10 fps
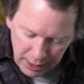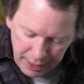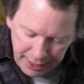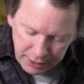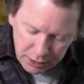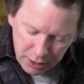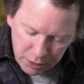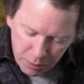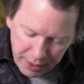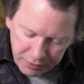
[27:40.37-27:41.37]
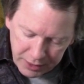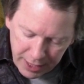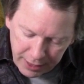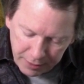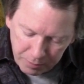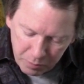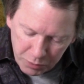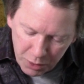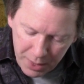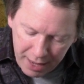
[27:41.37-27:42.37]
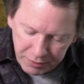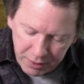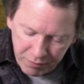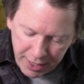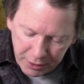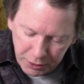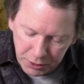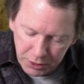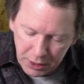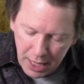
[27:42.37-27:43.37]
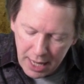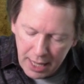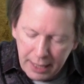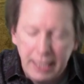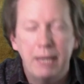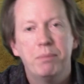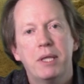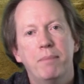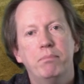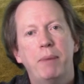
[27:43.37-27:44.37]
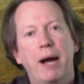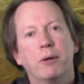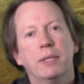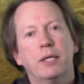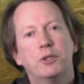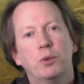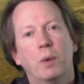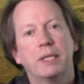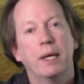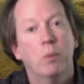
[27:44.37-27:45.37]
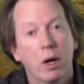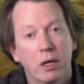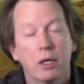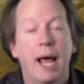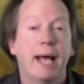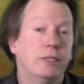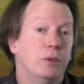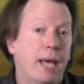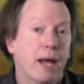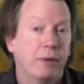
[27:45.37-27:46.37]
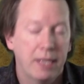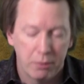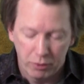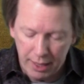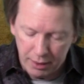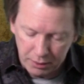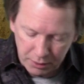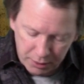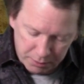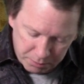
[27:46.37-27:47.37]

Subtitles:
It's just a way of saying you have some vectors, keep them parallel to what they were as you carry them around.